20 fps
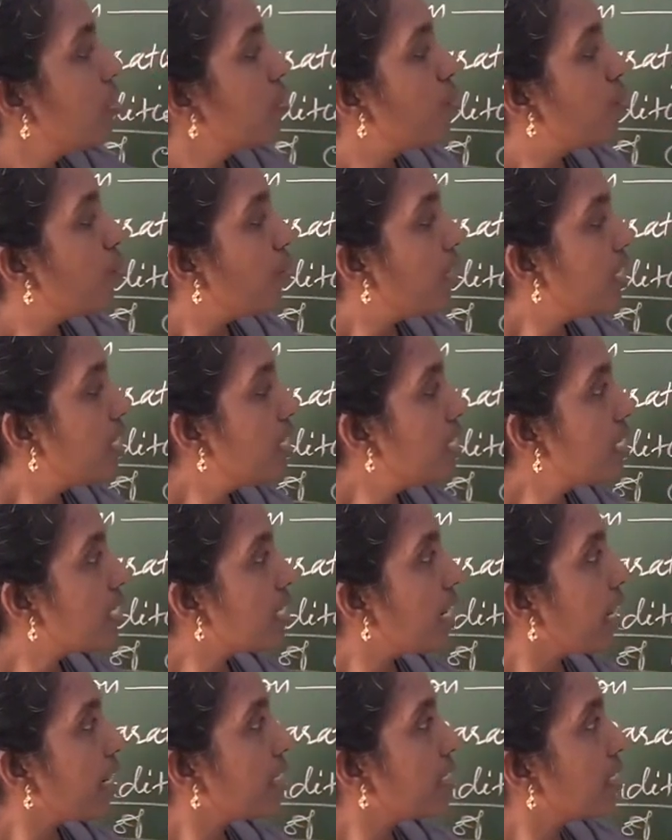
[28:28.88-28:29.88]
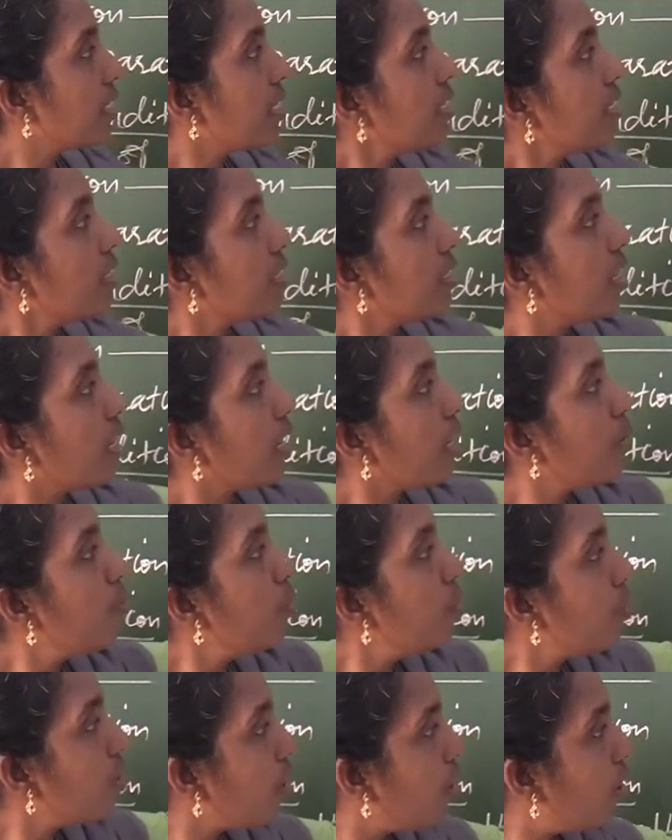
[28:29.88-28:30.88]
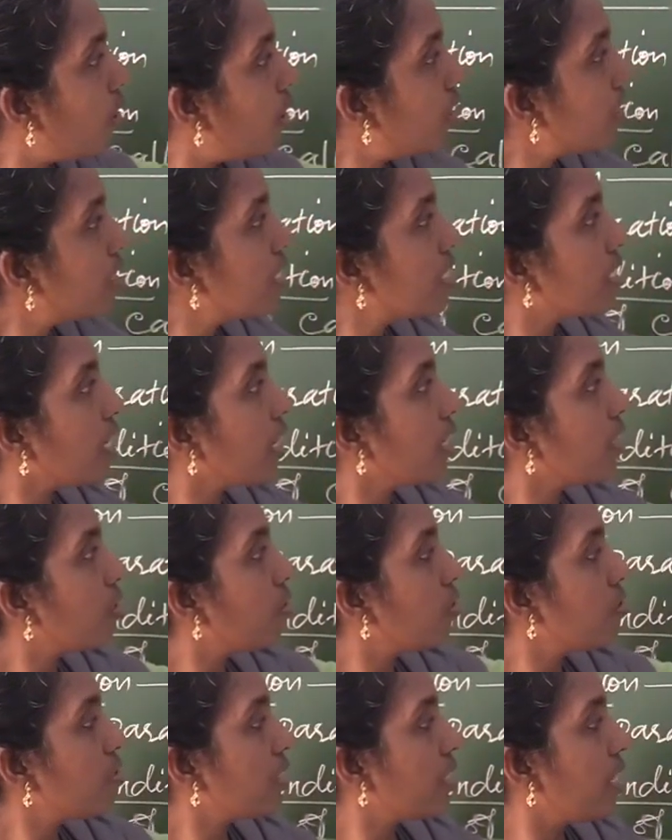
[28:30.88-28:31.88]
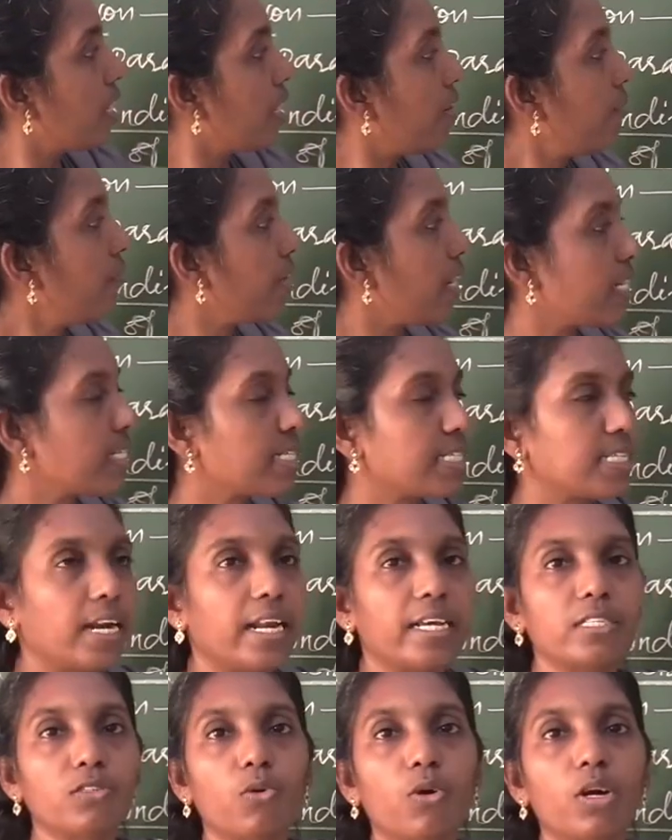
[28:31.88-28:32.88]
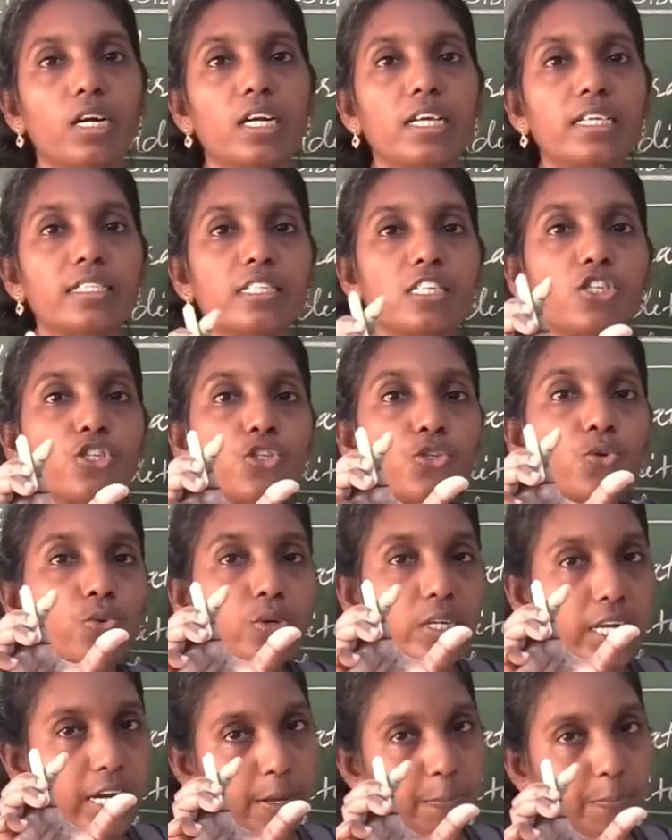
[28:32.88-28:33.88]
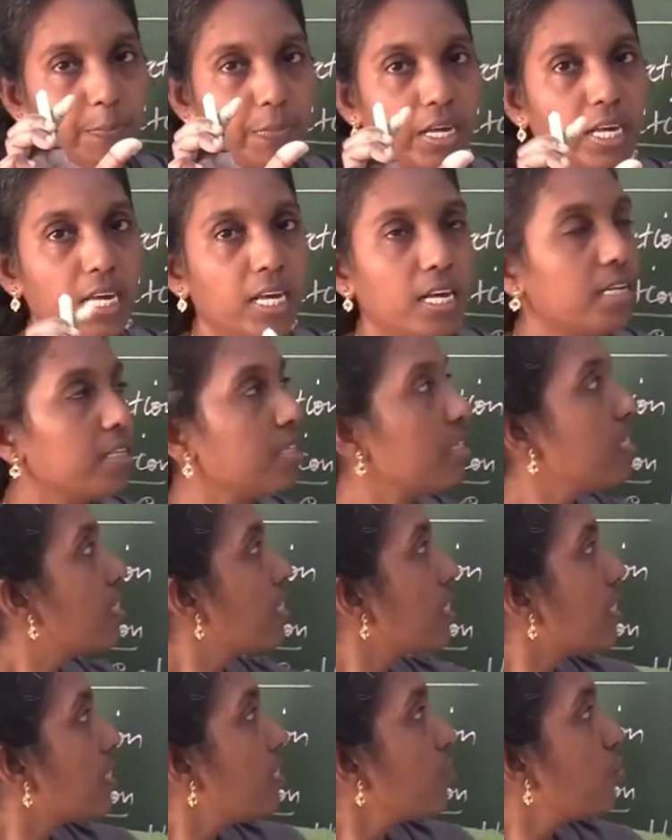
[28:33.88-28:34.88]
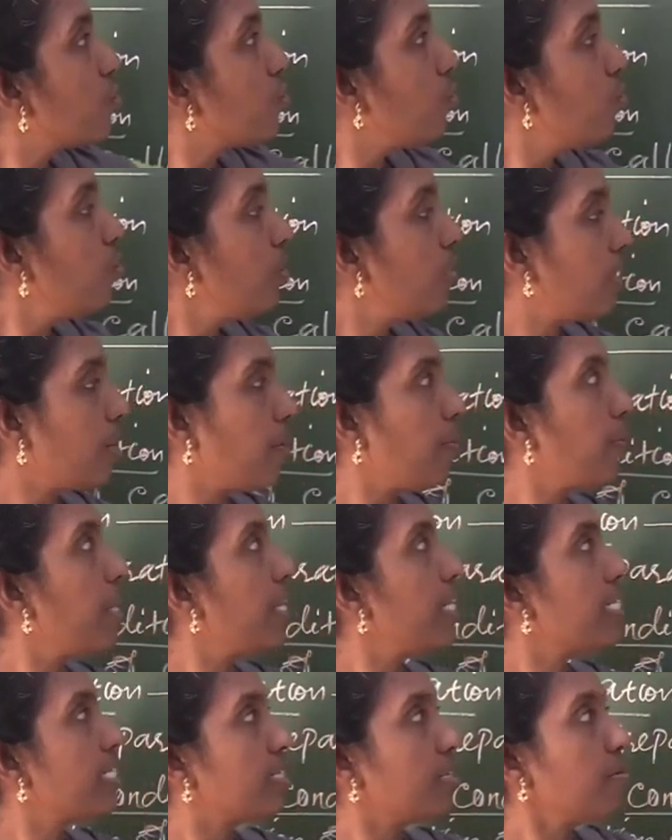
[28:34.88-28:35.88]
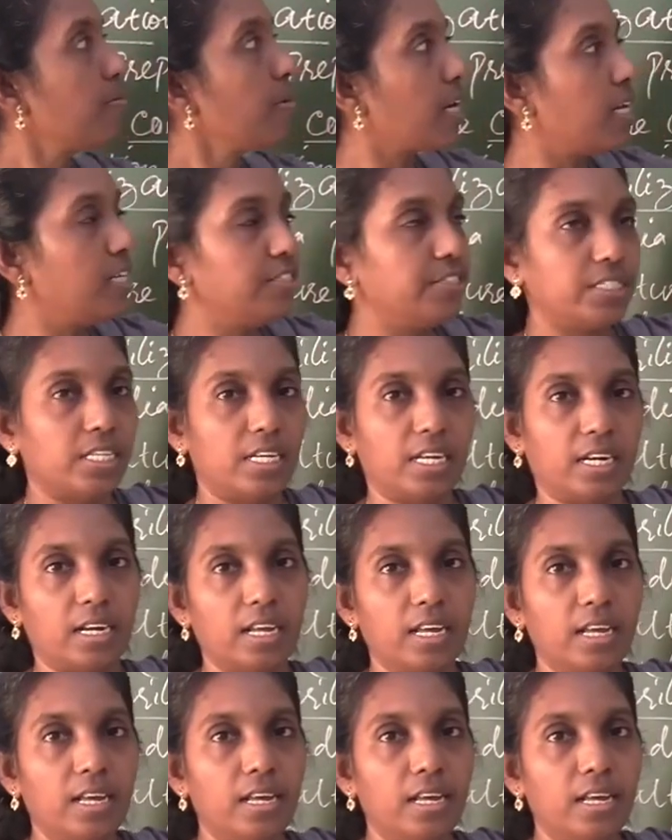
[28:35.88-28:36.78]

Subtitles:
twig is selected, removed all this enclosed leaf and select only the shoot tip. This is the shoot meristem culture.